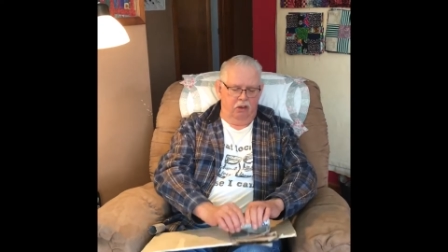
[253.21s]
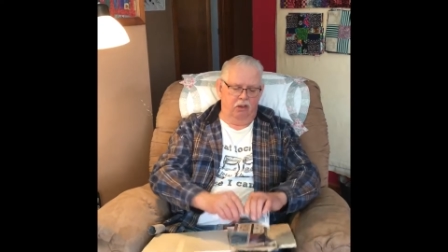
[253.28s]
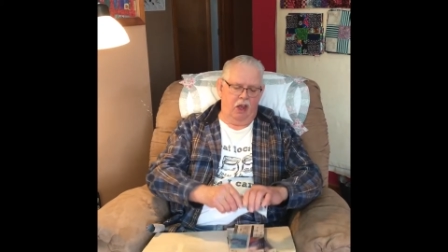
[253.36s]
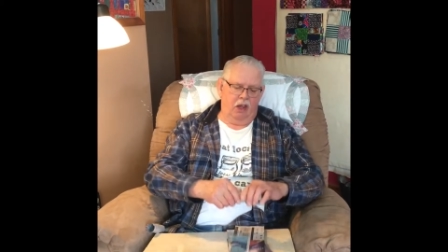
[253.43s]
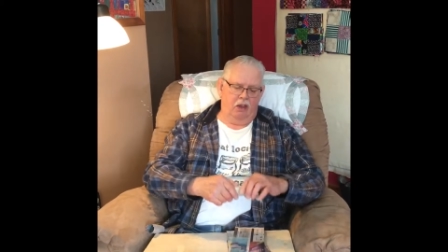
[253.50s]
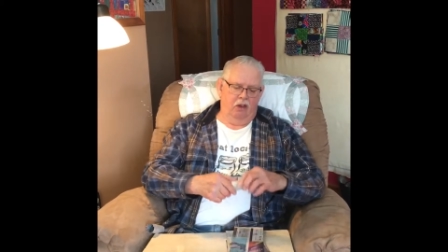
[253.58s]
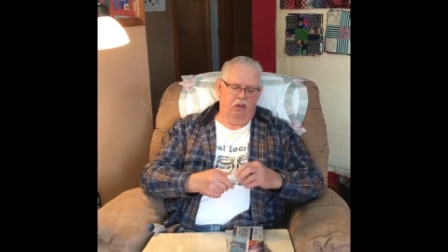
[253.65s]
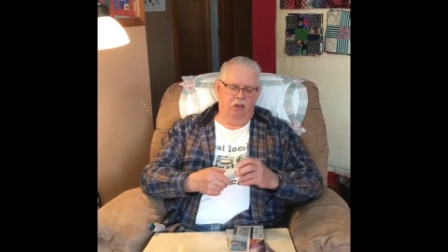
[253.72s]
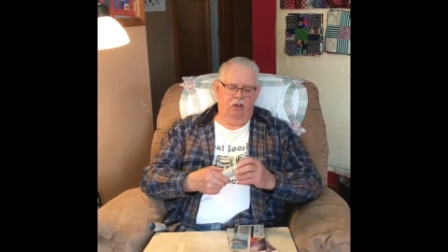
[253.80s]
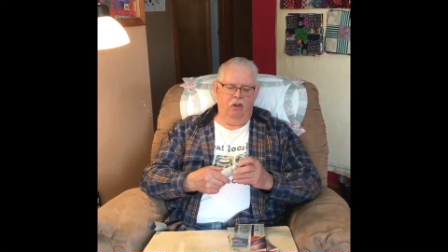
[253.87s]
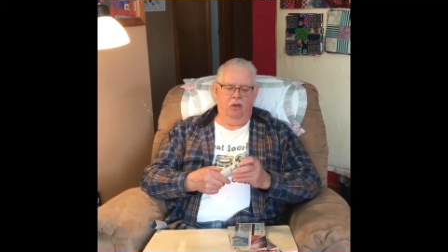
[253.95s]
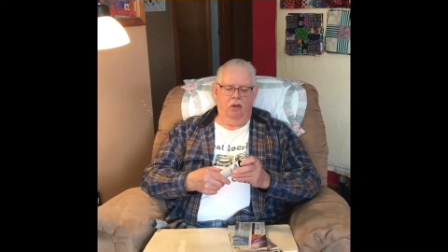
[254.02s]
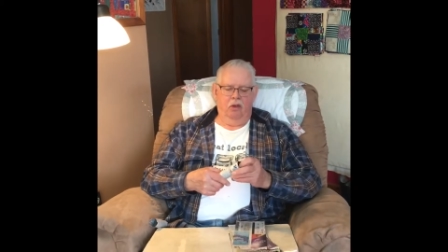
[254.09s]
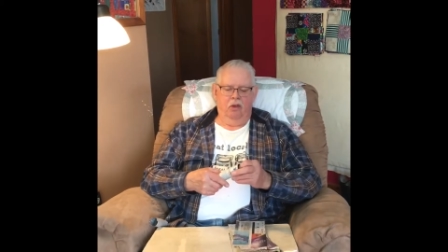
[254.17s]
seconds
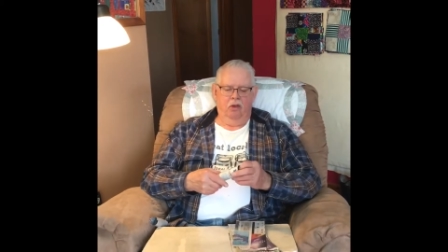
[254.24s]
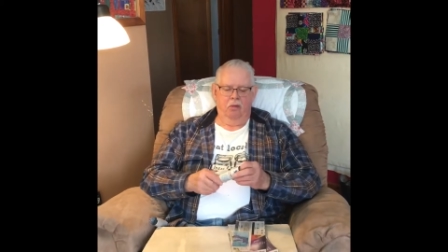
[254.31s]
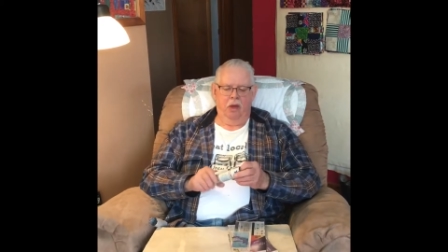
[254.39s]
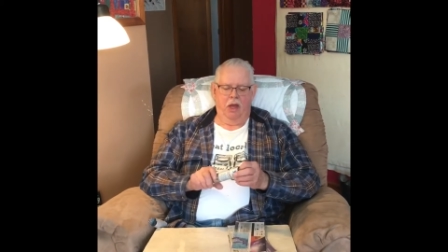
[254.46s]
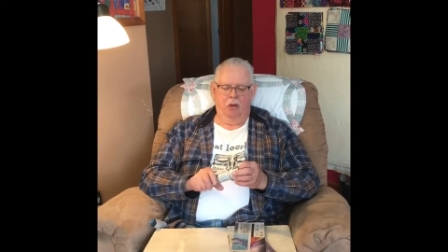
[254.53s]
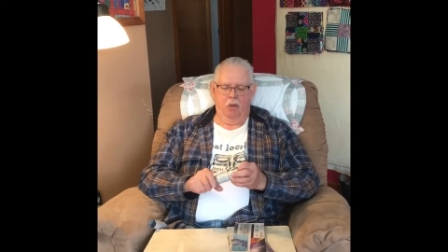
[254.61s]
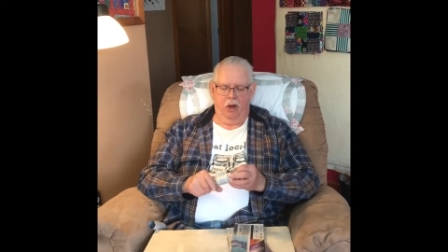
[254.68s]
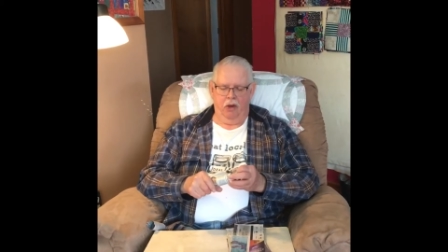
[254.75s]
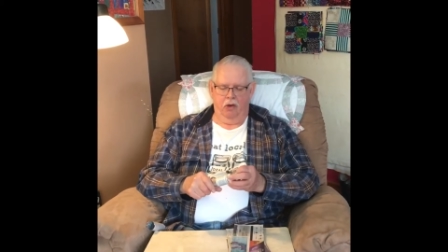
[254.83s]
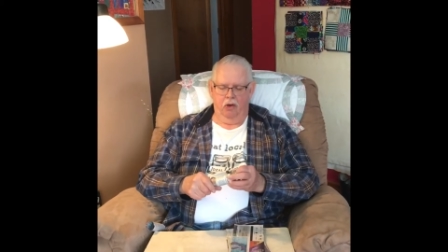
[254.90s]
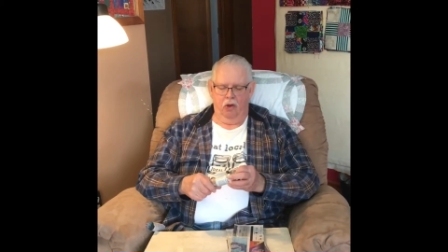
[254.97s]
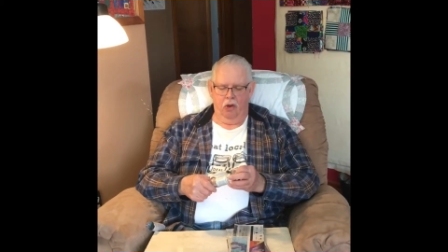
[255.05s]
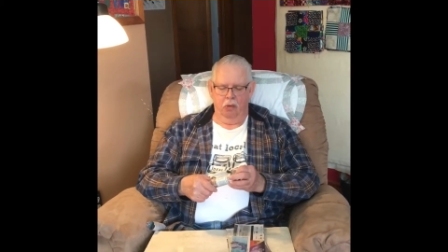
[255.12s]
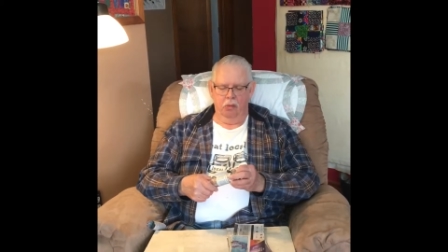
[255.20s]
to make one
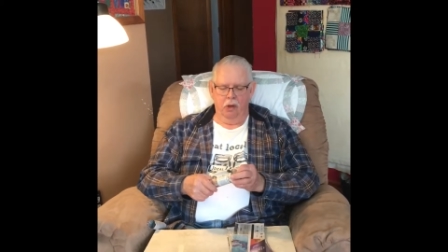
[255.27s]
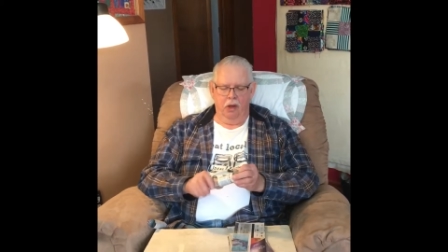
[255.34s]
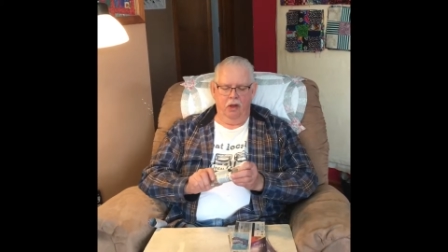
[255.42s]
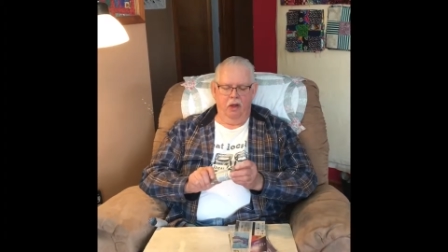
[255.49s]
tube,